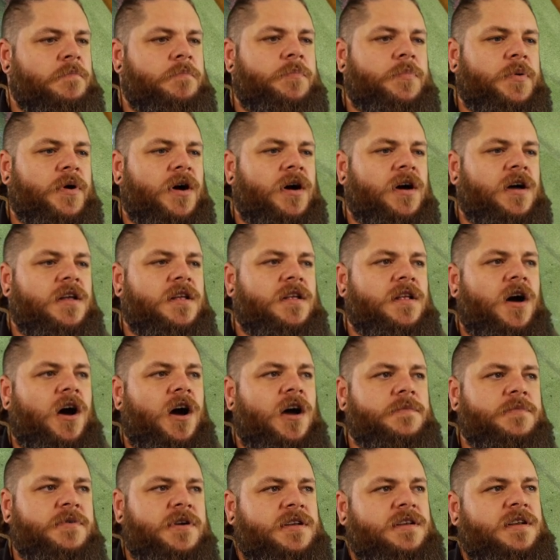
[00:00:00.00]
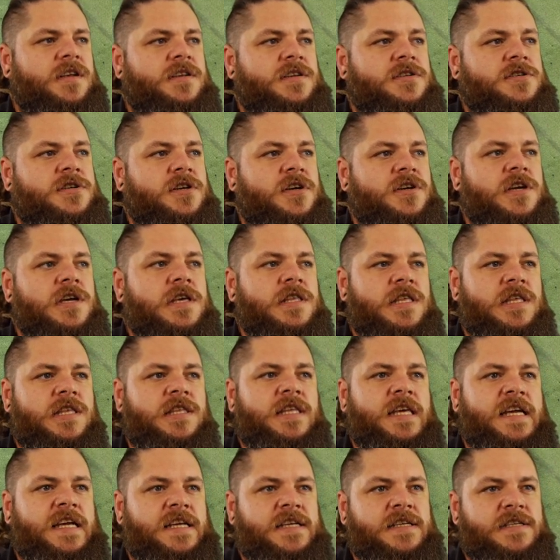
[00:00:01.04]
But I'm going to show you the
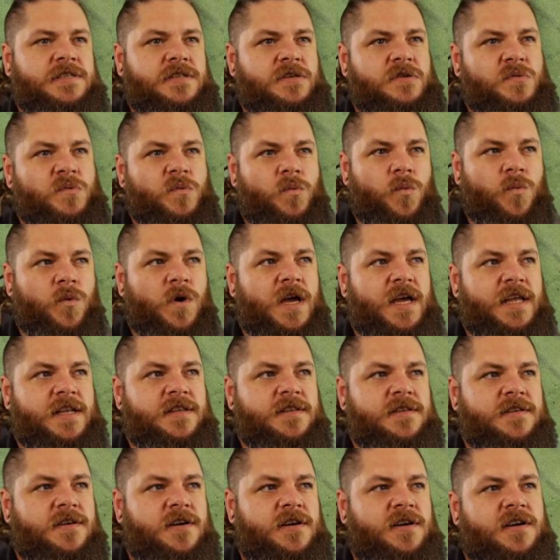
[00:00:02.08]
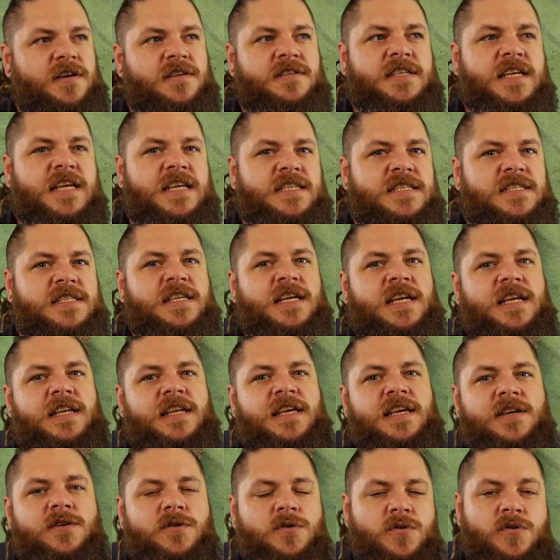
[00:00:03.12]
things that when
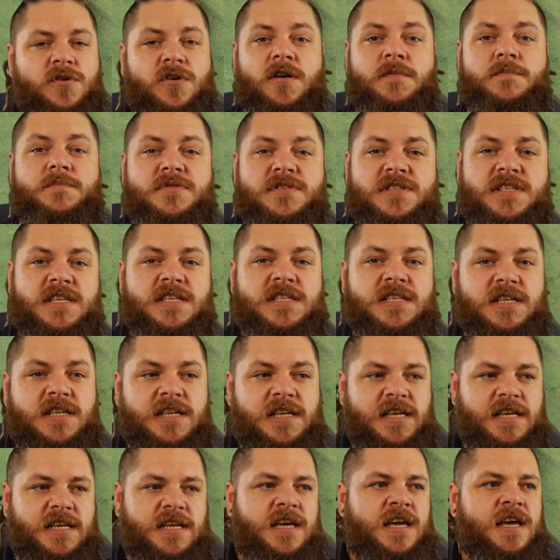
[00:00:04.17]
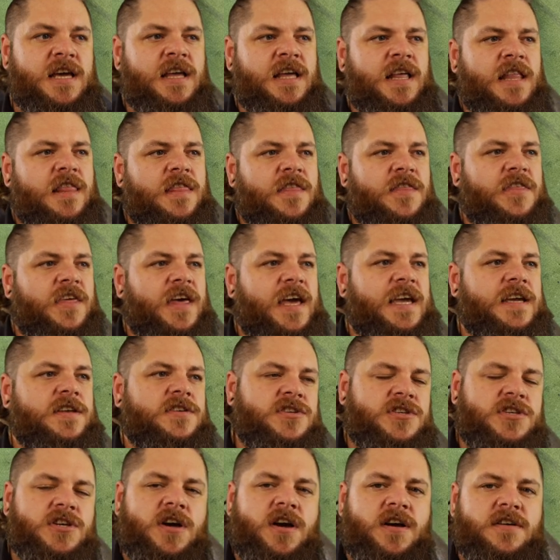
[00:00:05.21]
artistically or compositionally they
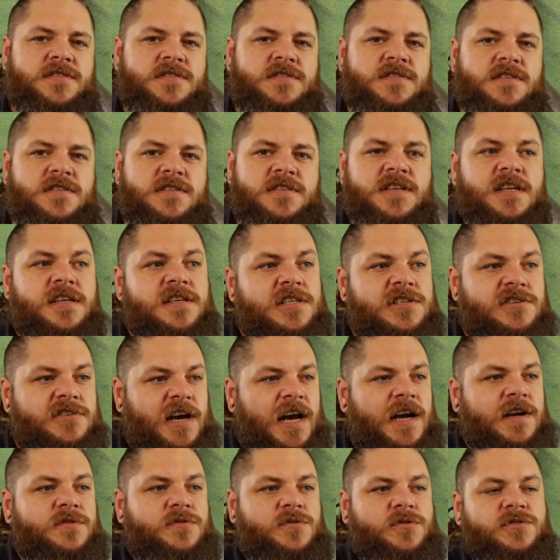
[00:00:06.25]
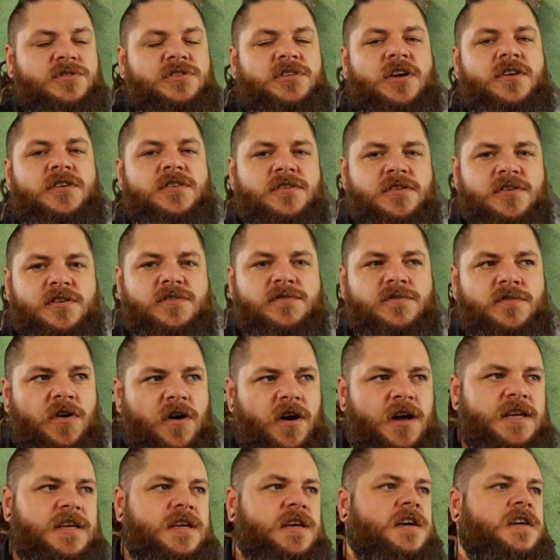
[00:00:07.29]
just distract or don't look
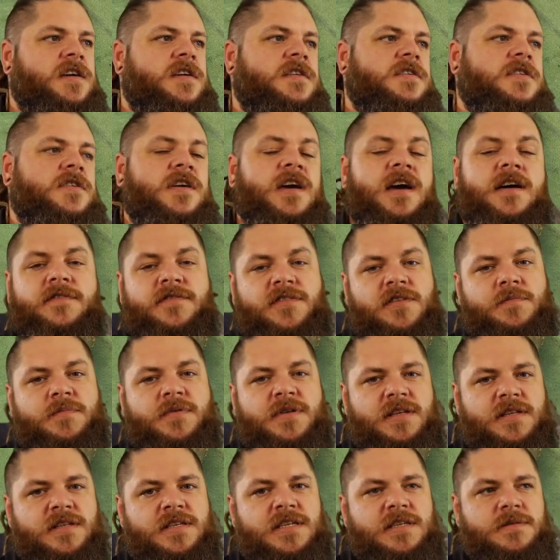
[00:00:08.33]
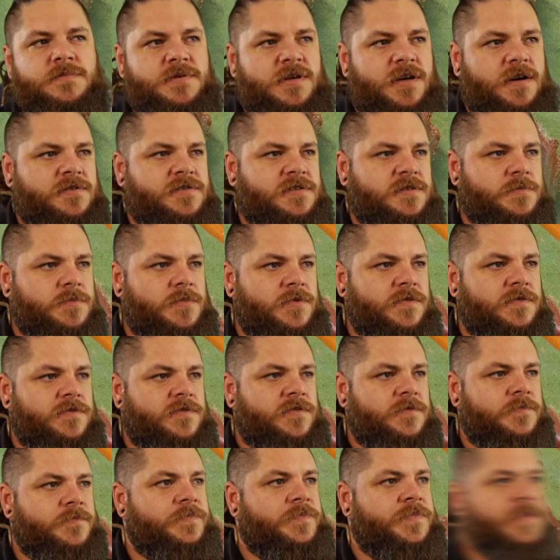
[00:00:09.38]
right, you have the ability to be able to move
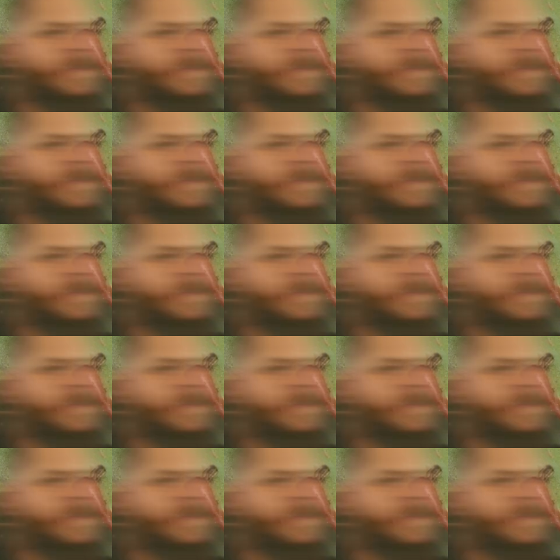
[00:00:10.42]
them.